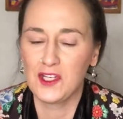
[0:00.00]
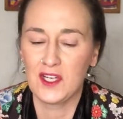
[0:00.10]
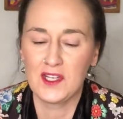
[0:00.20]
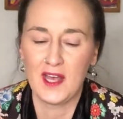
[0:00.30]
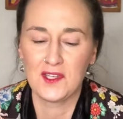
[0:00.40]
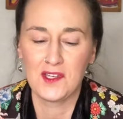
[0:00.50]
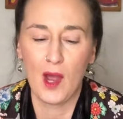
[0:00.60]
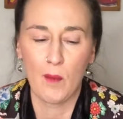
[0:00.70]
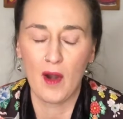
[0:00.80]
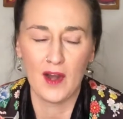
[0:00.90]
She tests
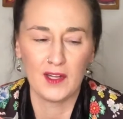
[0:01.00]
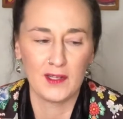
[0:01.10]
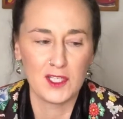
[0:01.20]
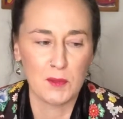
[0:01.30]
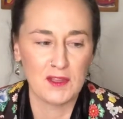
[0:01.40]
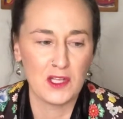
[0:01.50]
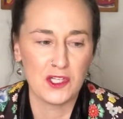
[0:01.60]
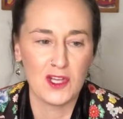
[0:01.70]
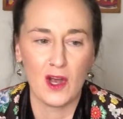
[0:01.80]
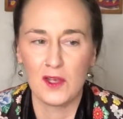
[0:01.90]
out products, but then
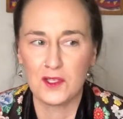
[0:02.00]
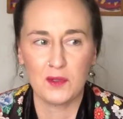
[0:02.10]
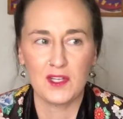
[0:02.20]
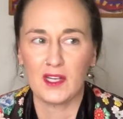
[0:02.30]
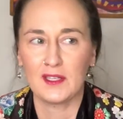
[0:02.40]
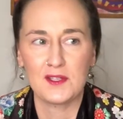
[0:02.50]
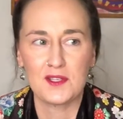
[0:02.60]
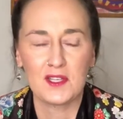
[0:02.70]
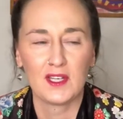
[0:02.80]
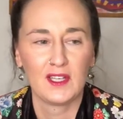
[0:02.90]
she also
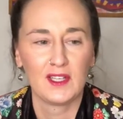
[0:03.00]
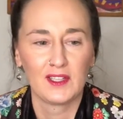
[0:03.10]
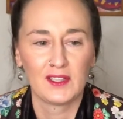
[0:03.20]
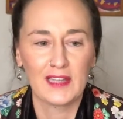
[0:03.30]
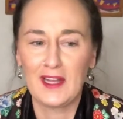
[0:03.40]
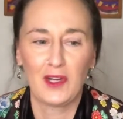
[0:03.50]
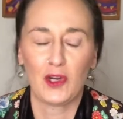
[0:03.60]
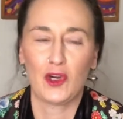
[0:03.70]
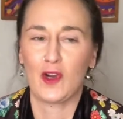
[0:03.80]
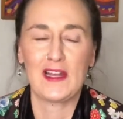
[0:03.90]
does
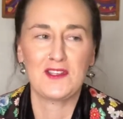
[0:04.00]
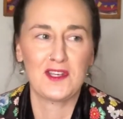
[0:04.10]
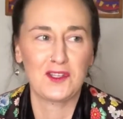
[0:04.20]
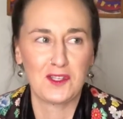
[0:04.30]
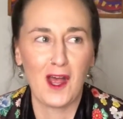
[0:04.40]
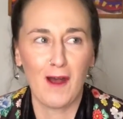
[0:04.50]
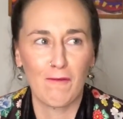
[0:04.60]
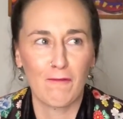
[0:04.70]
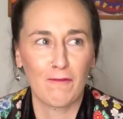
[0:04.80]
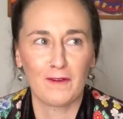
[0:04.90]
like crazy stuff.